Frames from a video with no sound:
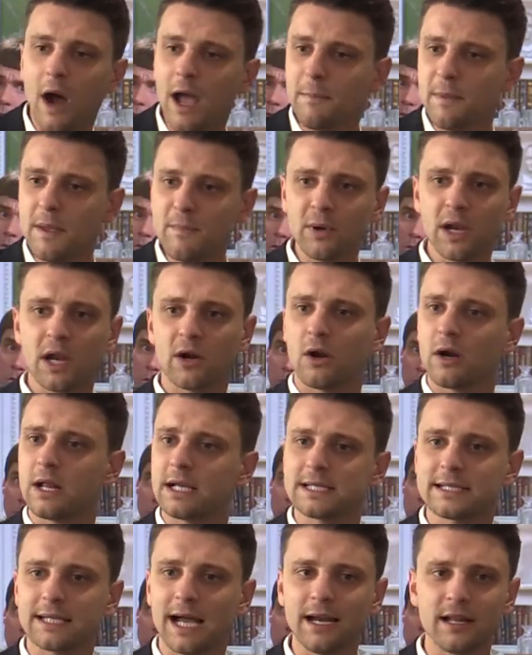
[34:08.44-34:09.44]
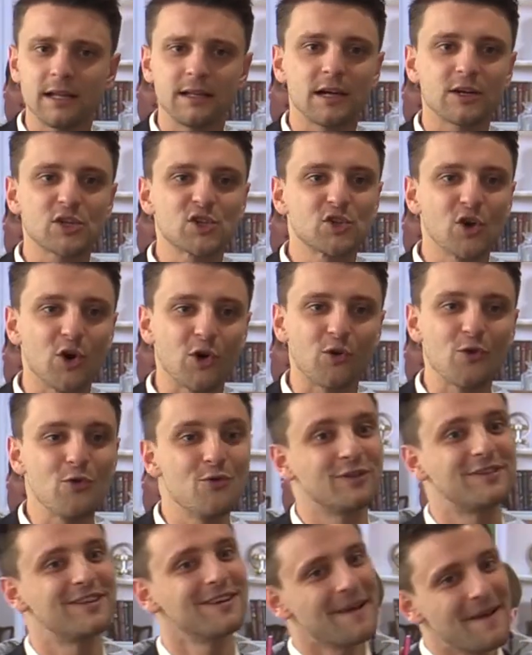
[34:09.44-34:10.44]
why people are not exciting? They're so
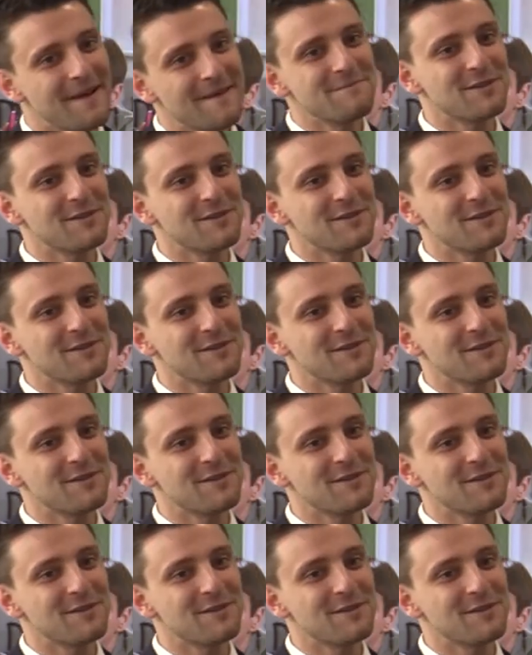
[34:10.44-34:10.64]
rude.